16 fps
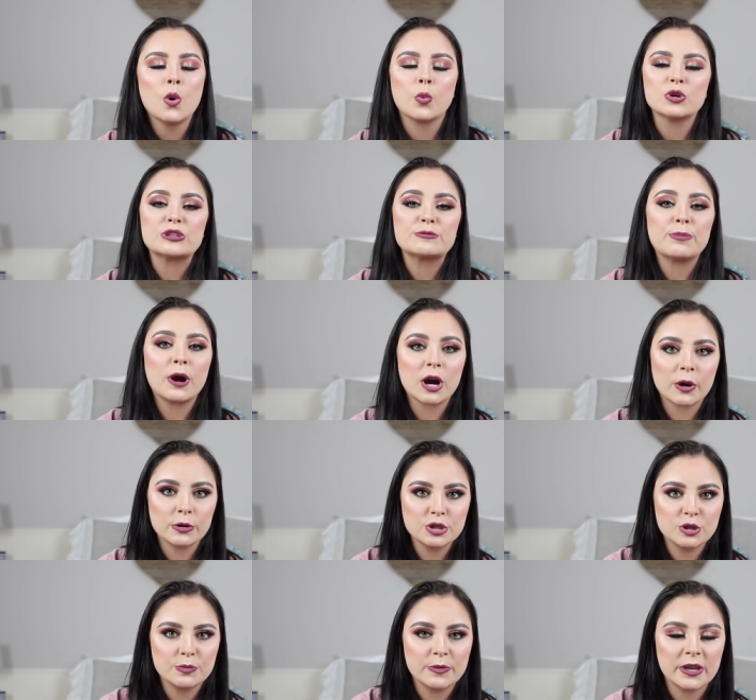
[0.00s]
which park
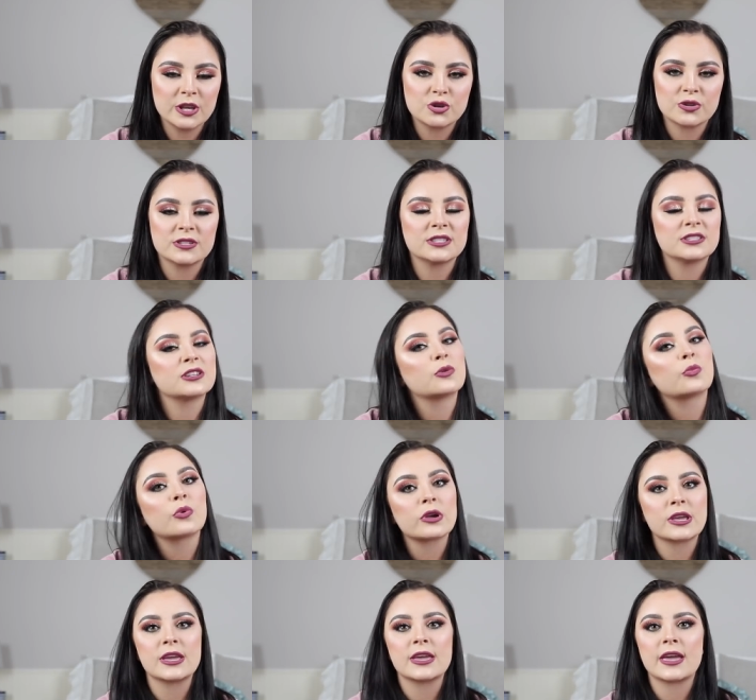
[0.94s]
would you be interested in
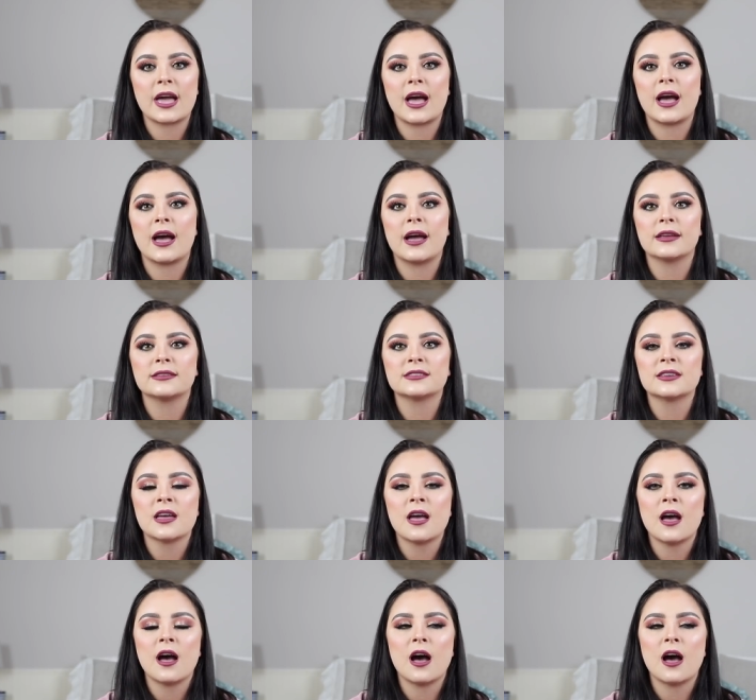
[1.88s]
working at.